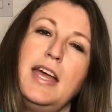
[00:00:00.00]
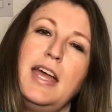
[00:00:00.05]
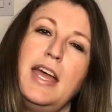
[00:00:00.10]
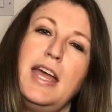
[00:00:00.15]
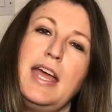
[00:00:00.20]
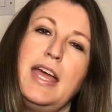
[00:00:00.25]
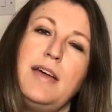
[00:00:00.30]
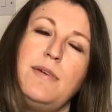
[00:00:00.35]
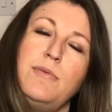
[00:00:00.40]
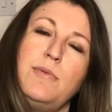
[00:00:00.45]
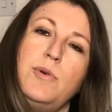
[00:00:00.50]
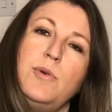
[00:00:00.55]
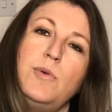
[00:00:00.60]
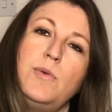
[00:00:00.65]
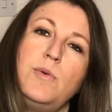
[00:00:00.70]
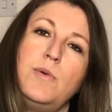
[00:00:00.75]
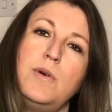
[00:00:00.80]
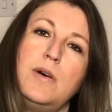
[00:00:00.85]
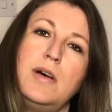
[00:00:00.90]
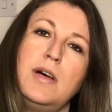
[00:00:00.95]
it
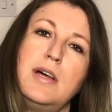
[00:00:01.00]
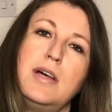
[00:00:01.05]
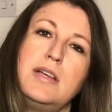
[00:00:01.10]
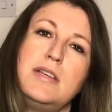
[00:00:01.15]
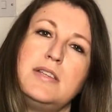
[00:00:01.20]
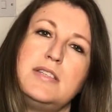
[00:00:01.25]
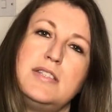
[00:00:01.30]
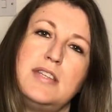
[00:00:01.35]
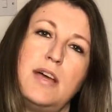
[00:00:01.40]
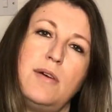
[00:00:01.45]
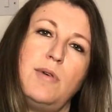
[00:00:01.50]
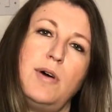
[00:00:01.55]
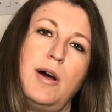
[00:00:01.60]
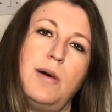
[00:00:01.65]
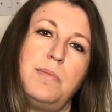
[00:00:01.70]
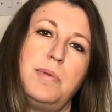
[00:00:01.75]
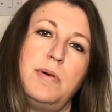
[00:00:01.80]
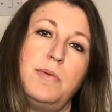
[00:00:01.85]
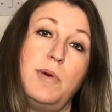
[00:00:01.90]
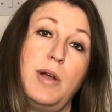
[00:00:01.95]
will sew
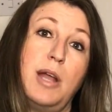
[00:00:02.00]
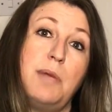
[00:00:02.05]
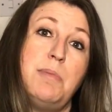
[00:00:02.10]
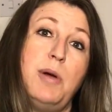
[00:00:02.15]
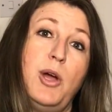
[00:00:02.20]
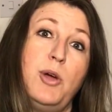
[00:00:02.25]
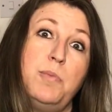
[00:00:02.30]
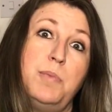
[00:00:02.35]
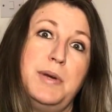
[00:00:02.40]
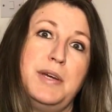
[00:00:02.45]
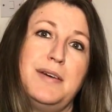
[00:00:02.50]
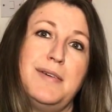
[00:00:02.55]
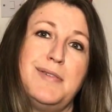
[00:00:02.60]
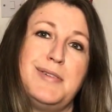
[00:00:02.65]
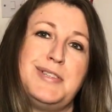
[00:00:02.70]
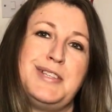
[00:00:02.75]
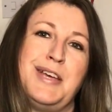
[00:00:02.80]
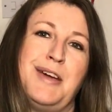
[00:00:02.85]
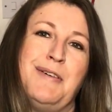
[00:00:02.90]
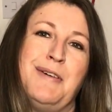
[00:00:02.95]
up, well, I'm hoping it will
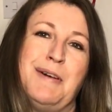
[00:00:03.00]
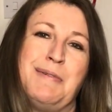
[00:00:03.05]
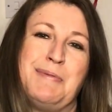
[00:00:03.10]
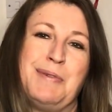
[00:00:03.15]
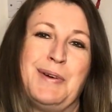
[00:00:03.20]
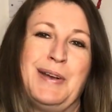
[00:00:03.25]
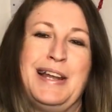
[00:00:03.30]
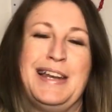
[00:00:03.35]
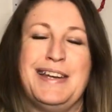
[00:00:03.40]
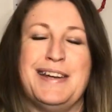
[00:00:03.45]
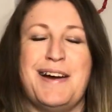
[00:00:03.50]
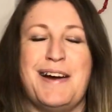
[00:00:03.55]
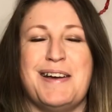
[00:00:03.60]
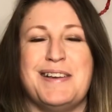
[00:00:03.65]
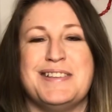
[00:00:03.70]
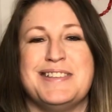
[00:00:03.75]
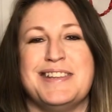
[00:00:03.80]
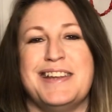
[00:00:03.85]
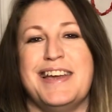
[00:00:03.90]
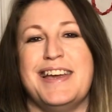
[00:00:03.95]
sew up really
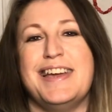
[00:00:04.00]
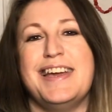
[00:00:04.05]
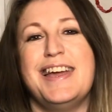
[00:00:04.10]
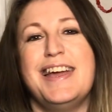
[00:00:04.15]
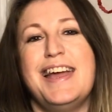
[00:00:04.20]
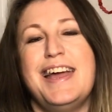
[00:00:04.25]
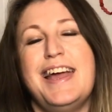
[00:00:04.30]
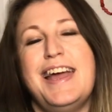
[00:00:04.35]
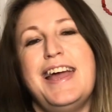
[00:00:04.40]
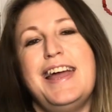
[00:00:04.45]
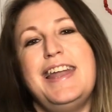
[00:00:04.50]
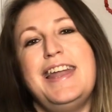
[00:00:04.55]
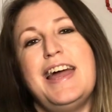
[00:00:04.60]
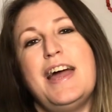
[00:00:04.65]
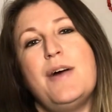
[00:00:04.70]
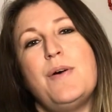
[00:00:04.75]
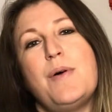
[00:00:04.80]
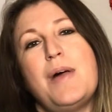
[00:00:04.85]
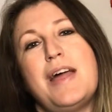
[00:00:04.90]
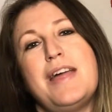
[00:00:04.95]
nicely.
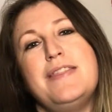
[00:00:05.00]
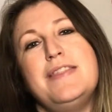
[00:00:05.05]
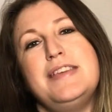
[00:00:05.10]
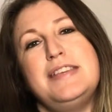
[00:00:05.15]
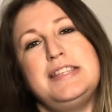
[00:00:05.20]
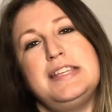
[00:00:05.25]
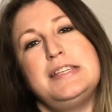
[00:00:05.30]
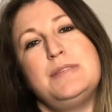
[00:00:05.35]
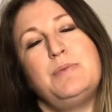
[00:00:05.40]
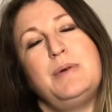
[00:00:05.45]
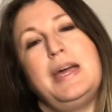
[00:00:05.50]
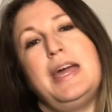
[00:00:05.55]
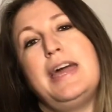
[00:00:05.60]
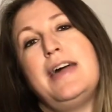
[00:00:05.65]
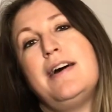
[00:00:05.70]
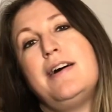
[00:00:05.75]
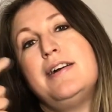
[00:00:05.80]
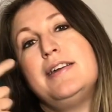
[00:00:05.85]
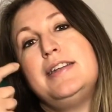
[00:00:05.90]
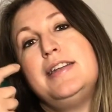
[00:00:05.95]
Now, this is where
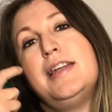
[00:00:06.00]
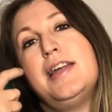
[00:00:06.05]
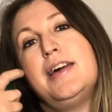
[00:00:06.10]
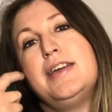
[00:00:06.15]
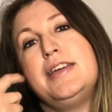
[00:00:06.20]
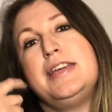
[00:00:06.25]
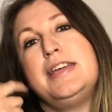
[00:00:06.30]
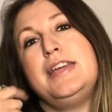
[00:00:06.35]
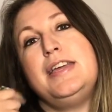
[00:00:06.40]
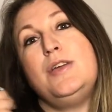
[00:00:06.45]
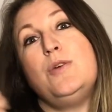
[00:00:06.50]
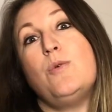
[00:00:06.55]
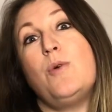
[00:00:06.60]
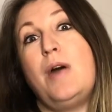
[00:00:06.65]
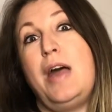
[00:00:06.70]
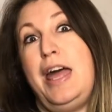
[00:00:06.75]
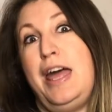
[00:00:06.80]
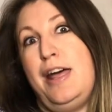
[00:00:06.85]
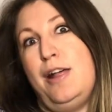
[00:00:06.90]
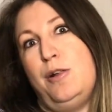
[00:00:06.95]
I'd like your
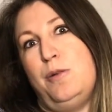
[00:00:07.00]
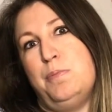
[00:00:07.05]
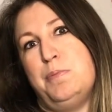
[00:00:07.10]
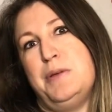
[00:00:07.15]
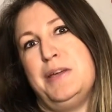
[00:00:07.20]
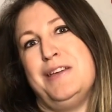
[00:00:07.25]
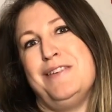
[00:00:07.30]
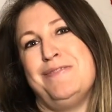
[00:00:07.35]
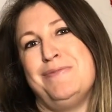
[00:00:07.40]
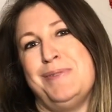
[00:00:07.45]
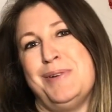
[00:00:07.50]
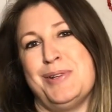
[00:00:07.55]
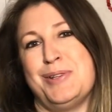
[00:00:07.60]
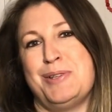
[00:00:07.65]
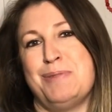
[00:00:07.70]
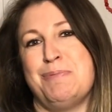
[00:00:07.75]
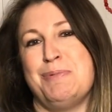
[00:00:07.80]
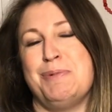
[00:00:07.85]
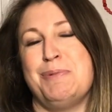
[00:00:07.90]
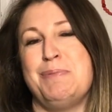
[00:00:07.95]
help, if
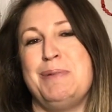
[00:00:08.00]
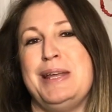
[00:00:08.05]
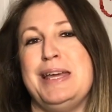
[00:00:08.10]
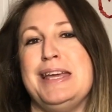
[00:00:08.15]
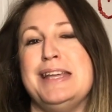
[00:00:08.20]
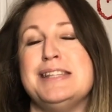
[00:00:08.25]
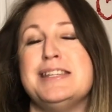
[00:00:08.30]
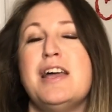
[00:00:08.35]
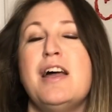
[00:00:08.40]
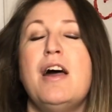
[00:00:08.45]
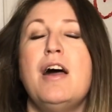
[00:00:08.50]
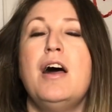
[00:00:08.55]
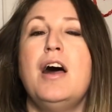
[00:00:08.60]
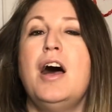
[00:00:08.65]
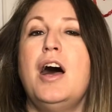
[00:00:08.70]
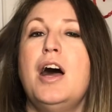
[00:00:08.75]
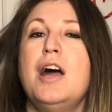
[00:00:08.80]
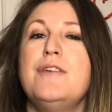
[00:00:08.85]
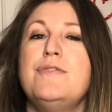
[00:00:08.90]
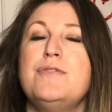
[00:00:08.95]
possible, please.
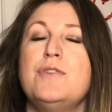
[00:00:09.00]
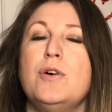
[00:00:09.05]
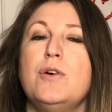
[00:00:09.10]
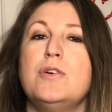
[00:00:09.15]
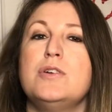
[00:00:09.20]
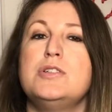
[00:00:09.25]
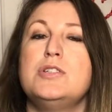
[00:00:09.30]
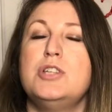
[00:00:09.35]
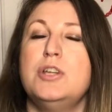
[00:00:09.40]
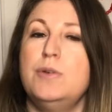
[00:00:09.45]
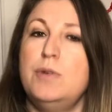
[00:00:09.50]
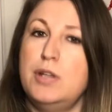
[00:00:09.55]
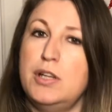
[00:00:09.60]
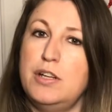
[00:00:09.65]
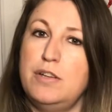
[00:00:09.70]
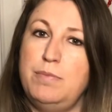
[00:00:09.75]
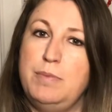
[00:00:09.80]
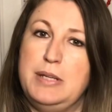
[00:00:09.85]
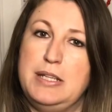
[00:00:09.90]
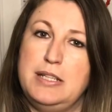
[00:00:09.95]
I've got
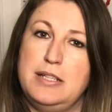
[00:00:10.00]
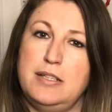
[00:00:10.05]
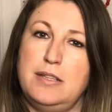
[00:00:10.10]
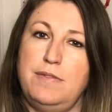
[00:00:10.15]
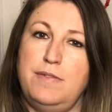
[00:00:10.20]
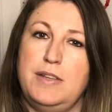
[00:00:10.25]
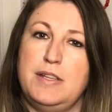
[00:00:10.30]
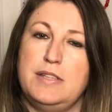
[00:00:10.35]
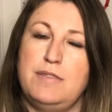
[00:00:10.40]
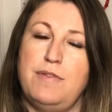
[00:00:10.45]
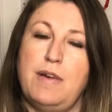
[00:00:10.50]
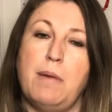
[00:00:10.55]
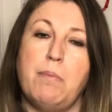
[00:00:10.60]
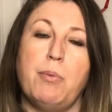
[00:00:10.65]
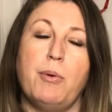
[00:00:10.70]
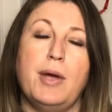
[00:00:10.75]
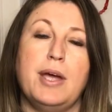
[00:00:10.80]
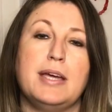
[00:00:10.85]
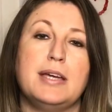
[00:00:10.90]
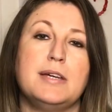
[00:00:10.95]
2.5 meters of this
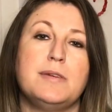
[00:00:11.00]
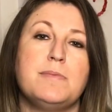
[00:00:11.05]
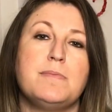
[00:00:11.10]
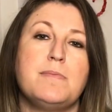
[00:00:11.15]
fabric,